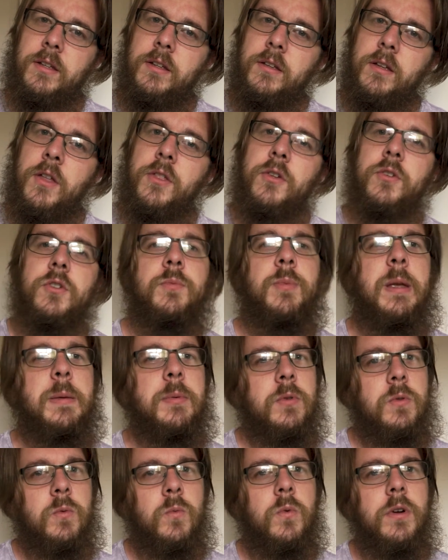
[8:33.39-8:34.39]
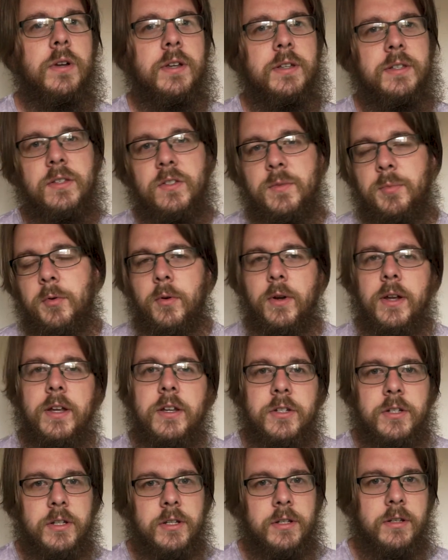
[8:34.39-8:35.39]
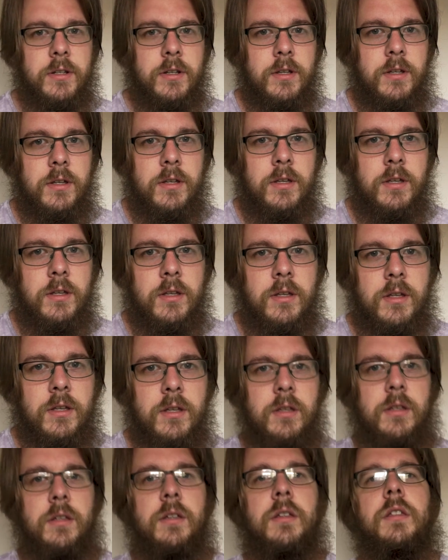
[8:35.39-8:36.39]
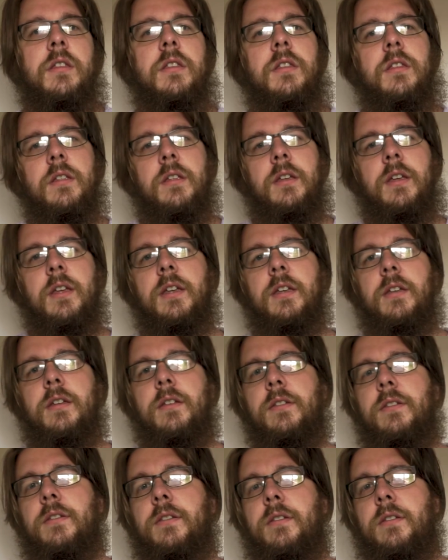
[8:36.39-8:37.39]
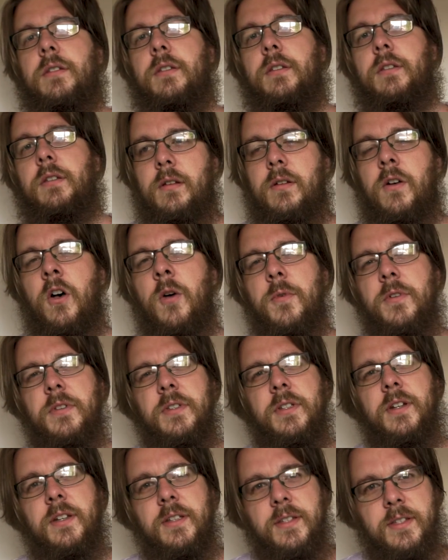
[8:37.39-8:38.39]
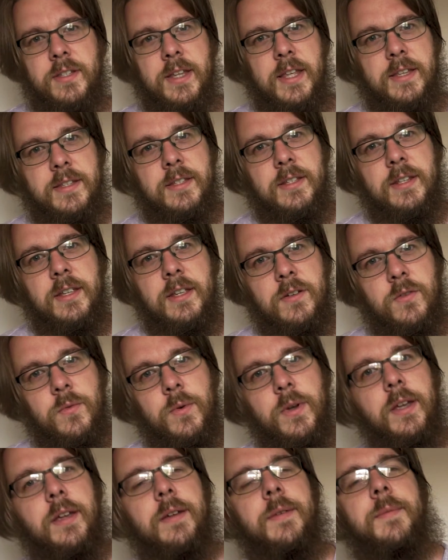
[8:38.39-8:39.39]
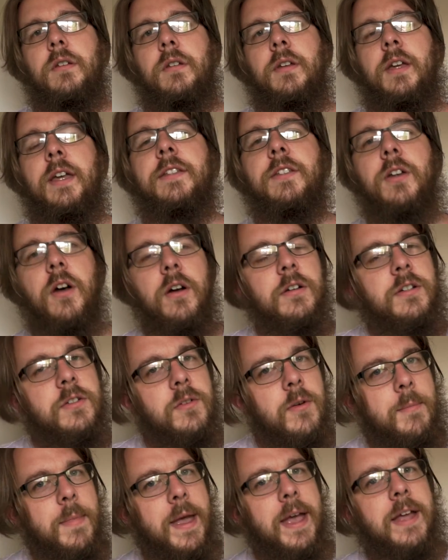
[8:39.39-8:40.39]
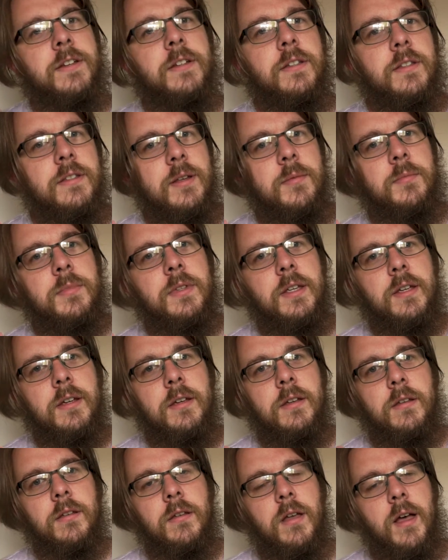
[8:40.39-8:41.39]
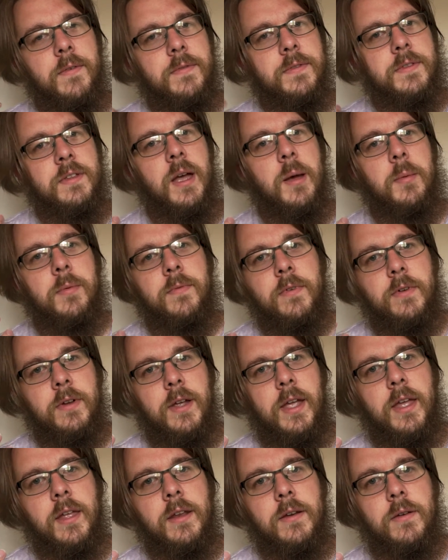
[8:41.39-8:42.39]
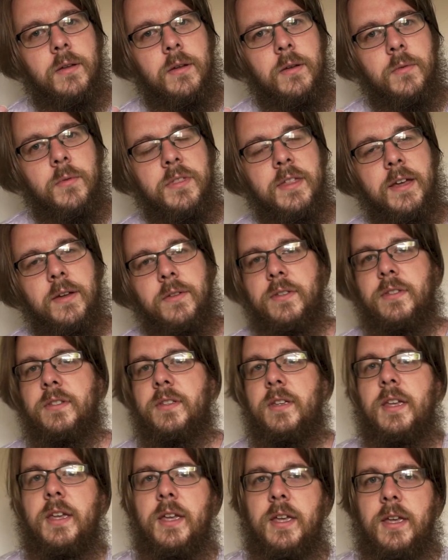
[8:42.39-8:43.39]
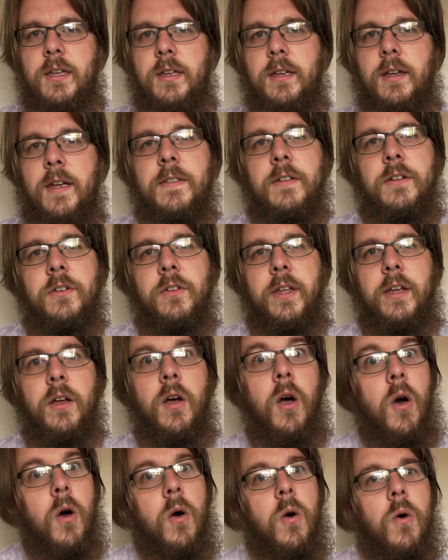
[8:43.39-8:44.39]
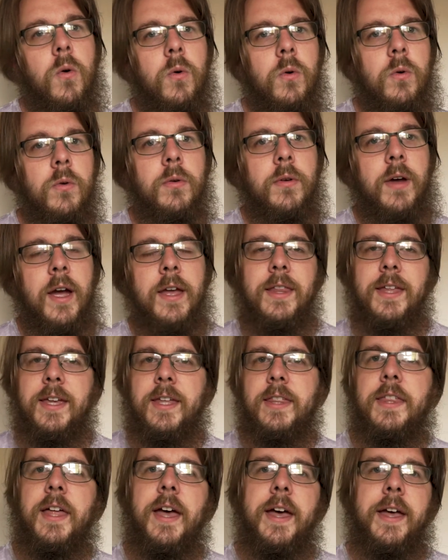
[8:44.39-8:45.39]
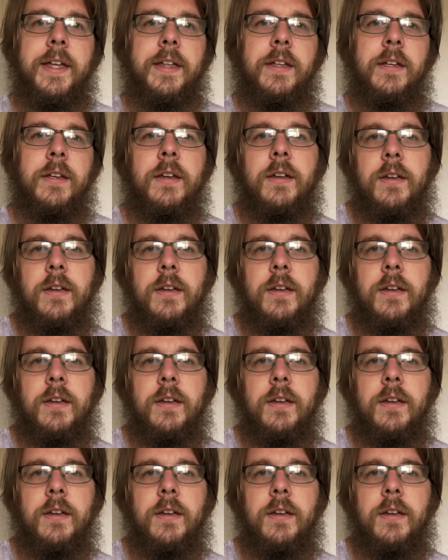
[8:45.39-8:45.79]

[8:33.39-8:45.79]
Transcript: other people's work as inspiration is almost a necessity in a way. It's hard to imagine something off the top of your head without seeing it. And then you're like, oh, I like that.